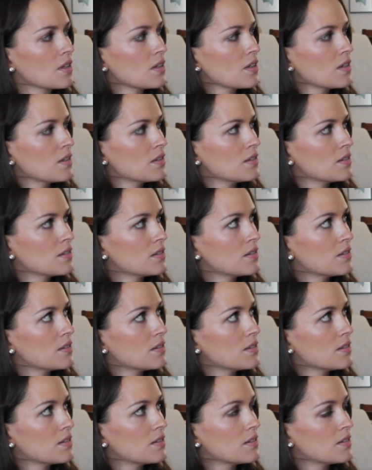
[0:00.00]

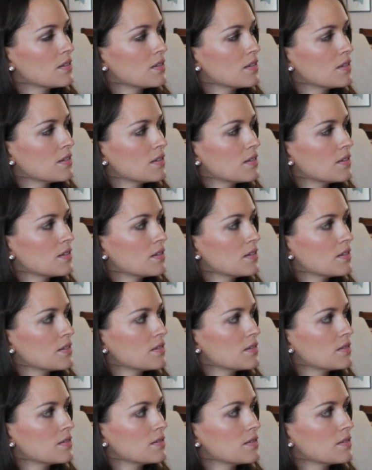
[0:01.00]

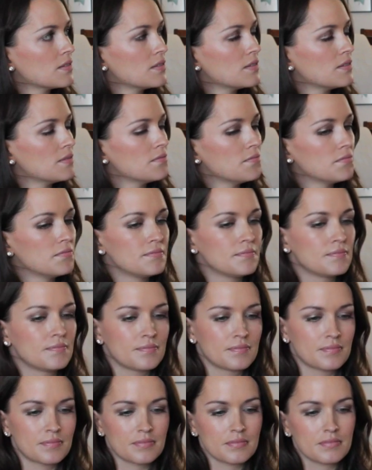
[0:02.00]

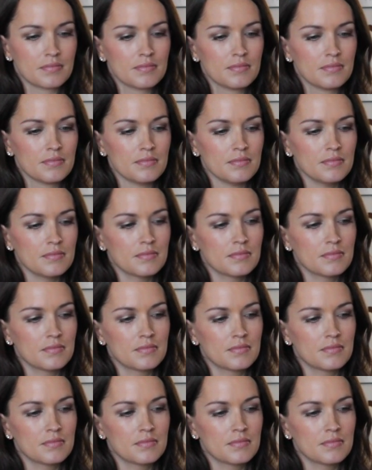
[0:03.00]
This person isn't speaking.